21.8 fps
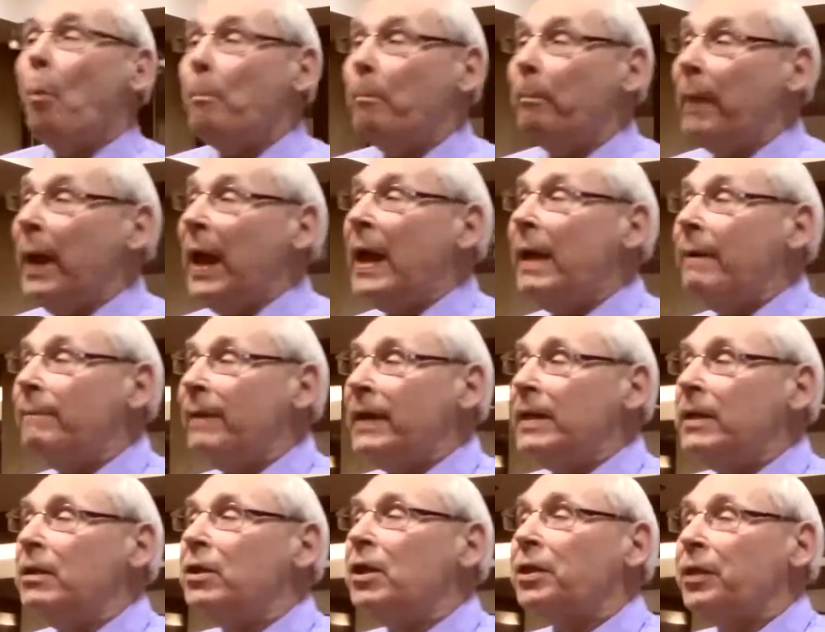Maybe
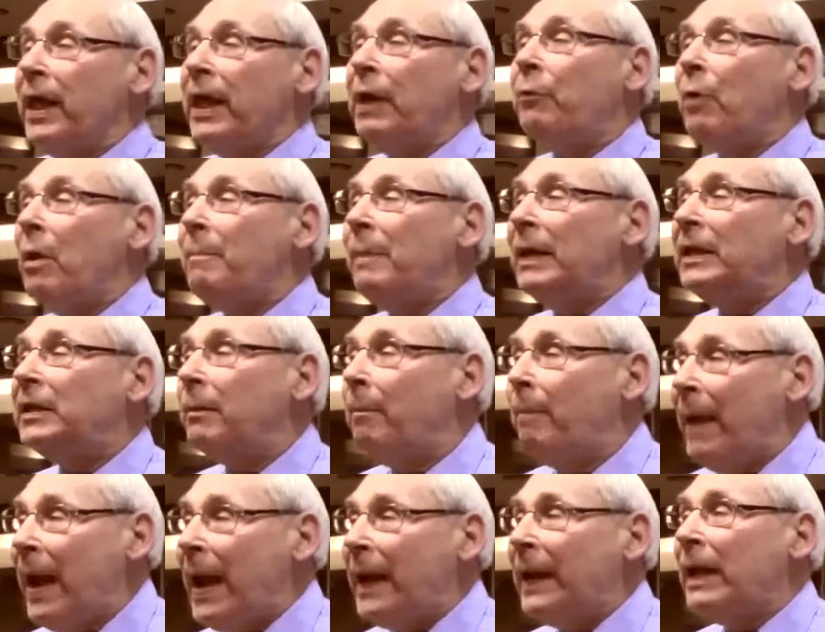you think we've been
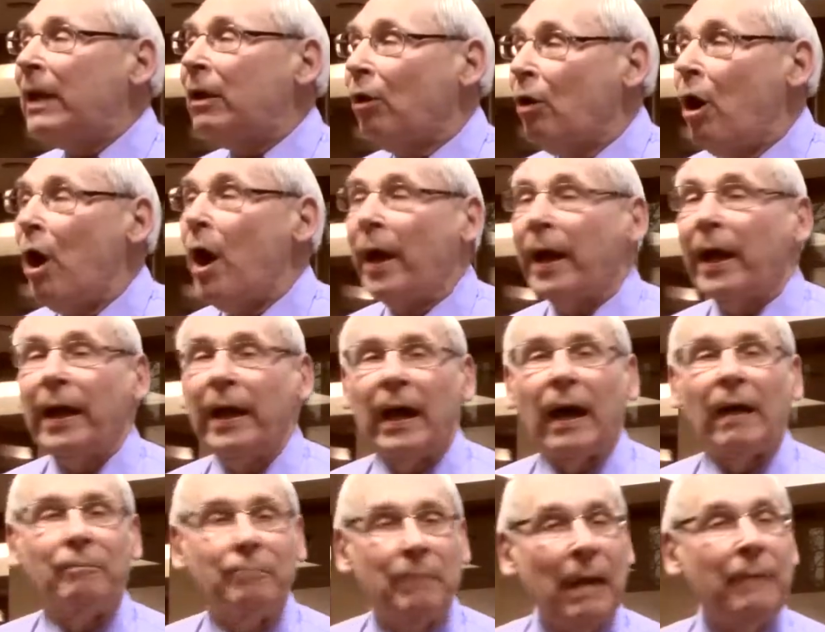debating long
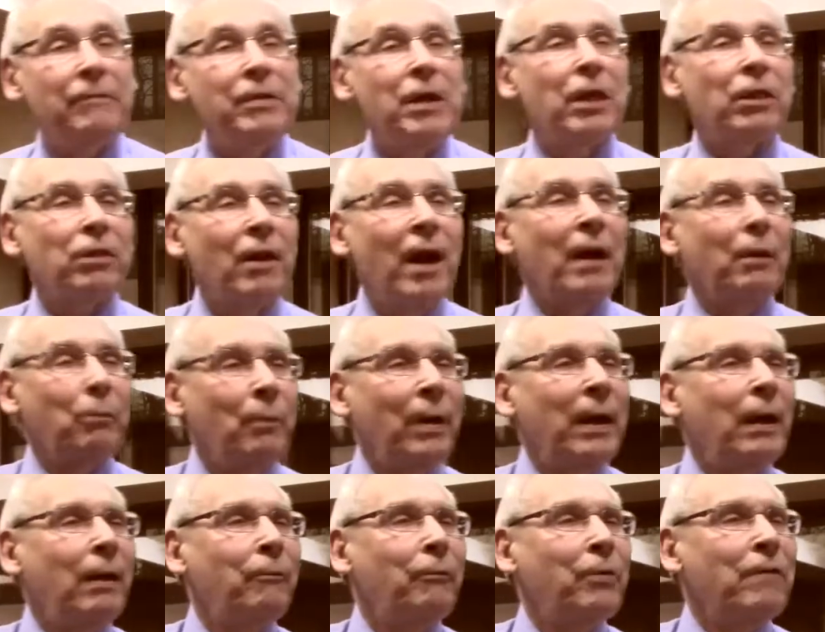enough. Maybe you thought,
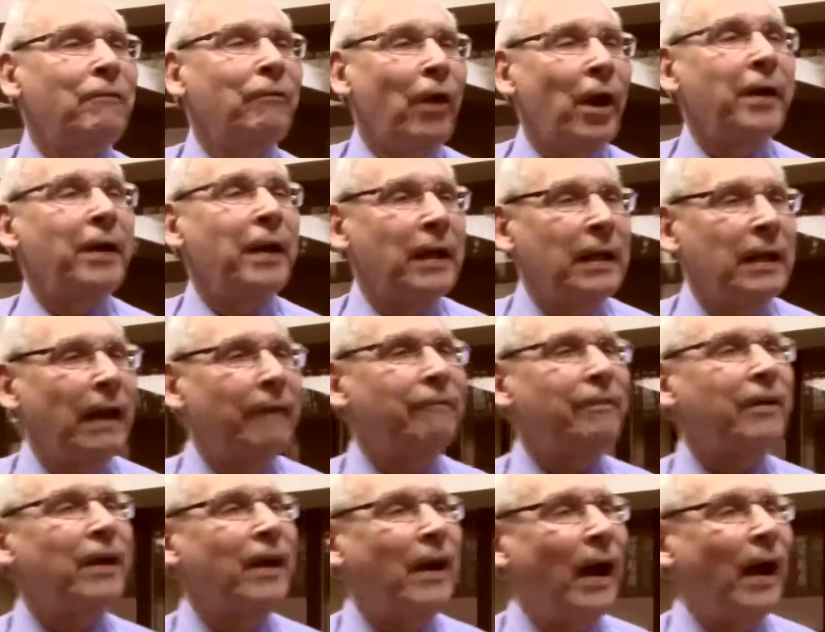well, we've heard enough
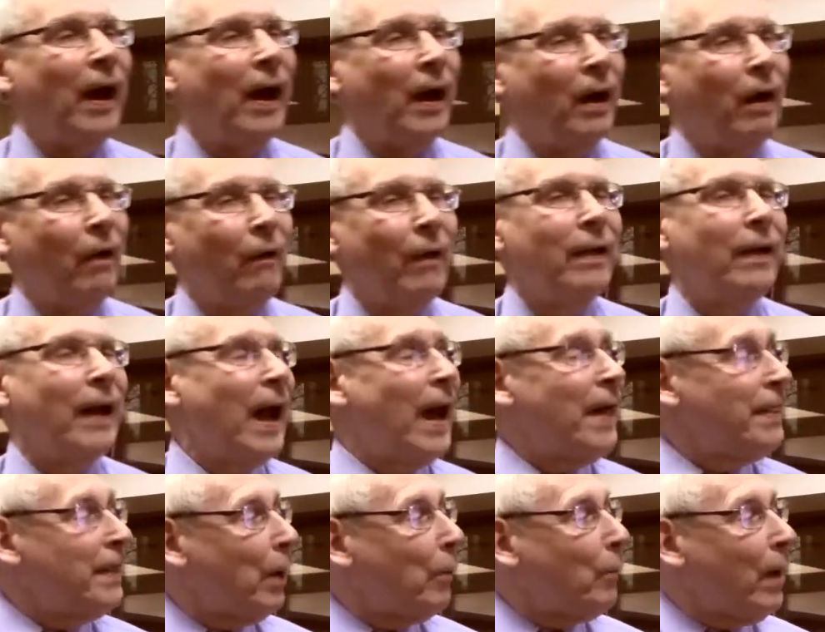of Carl.
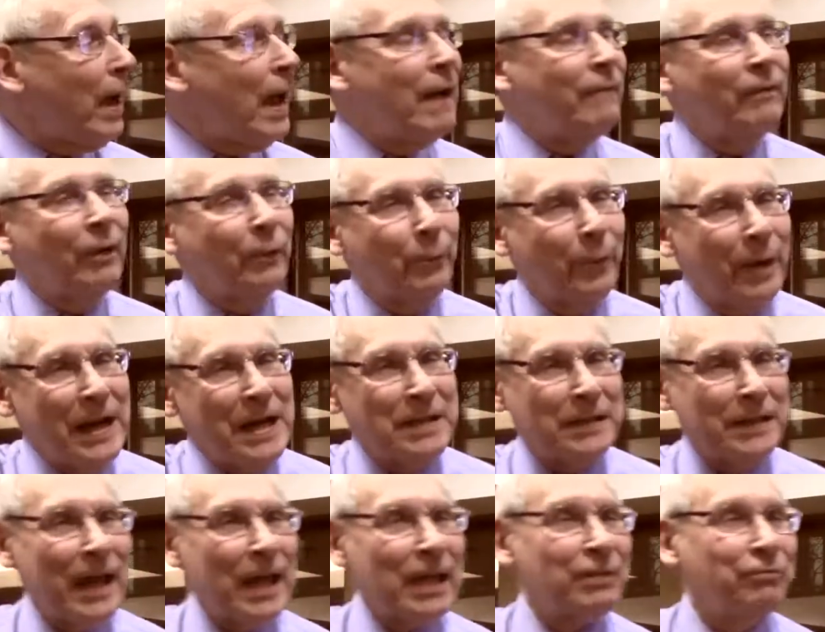I think we'll have a
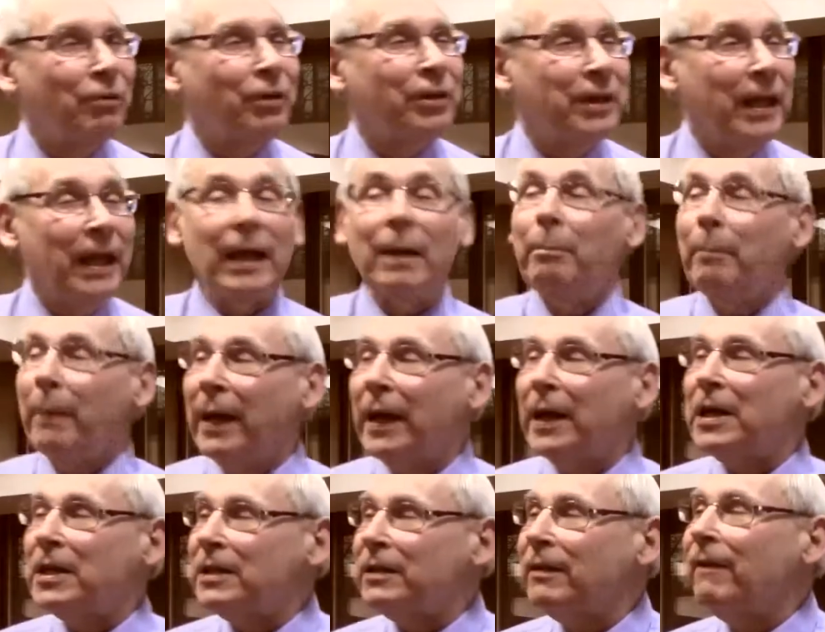recess for 10
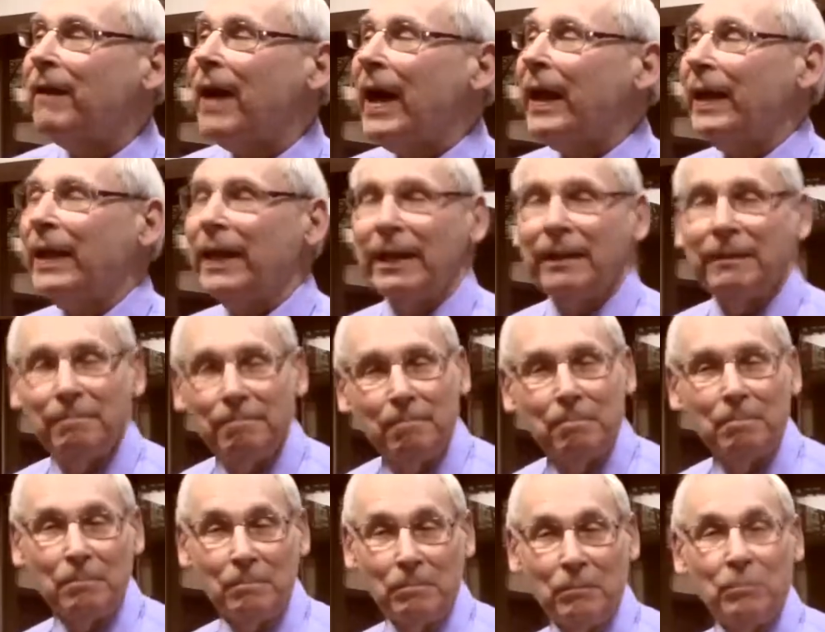minutes so I can
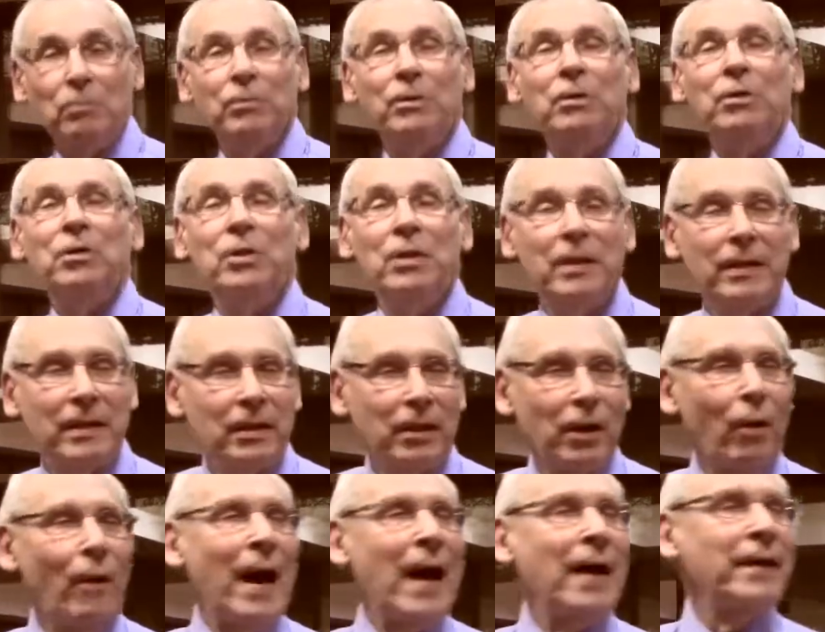
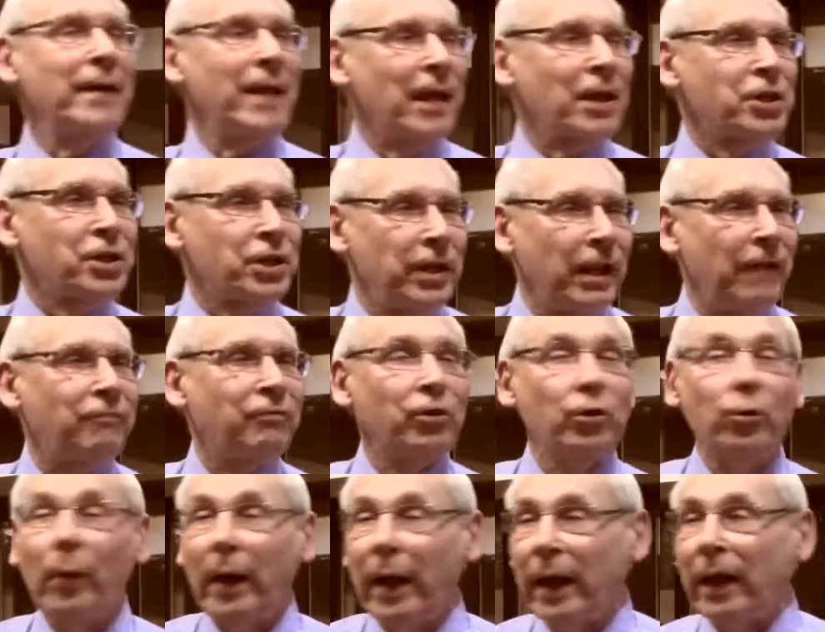go out and get a stiff
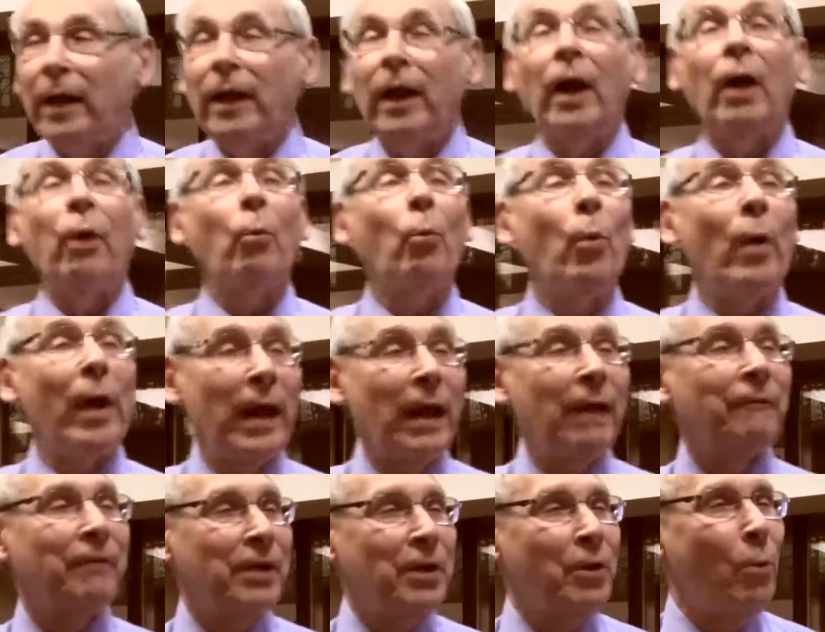drink or
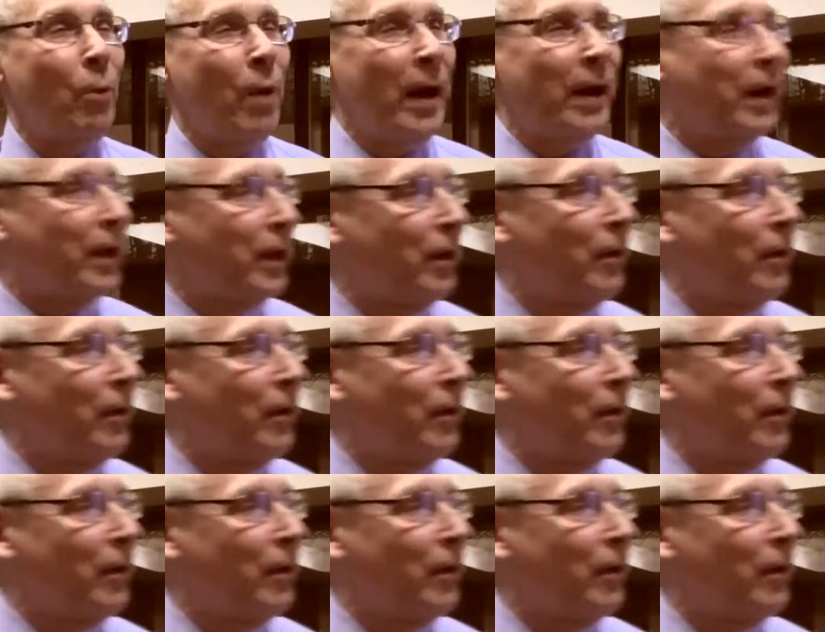whatever you want to